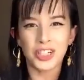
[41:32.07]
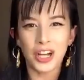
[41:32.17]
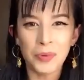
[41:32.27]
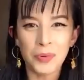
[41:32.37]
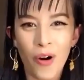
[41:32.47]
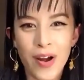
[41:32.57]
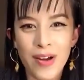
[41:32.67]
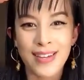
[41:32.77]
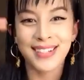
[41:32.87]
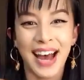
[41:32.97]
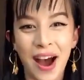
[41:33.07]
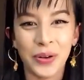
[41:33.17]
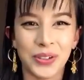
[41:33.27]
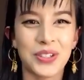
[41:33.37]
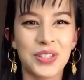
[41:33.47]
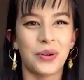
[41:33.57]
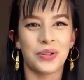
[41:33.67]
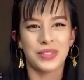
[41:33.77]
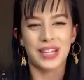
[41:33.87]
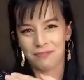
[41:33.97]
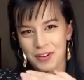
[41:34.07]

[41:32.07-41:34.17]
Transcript: much up north is ours. So it was like